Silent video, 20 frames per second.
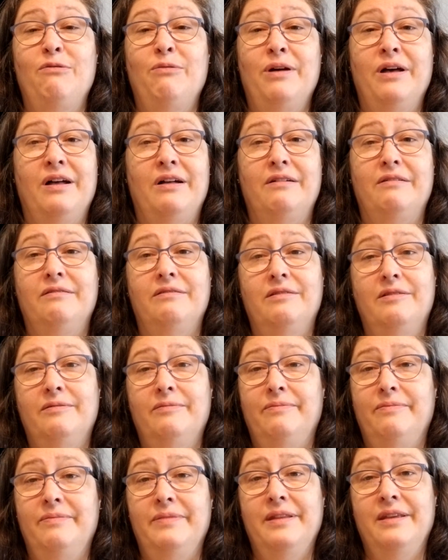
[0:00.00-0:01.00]
well,
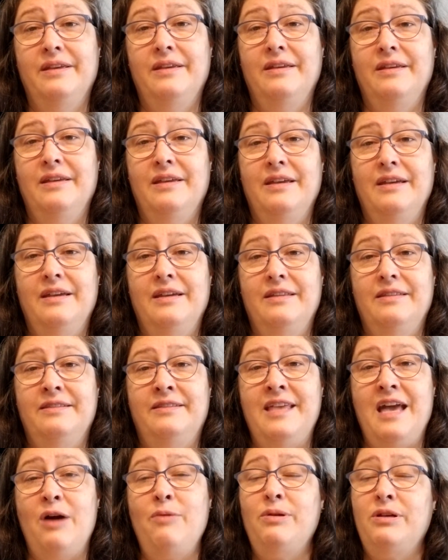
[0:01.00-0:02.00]

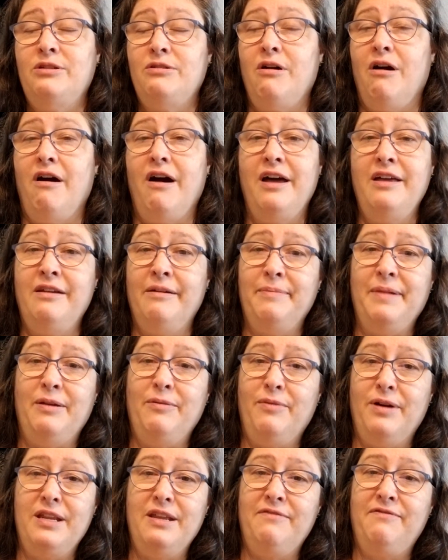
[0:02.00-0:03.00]
that was odd. I mean,
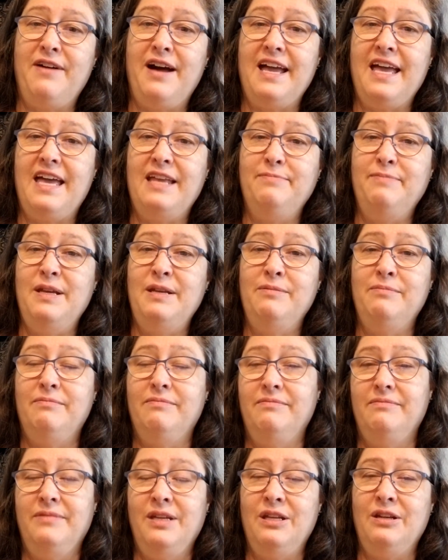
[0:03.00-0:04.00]
what if I had been,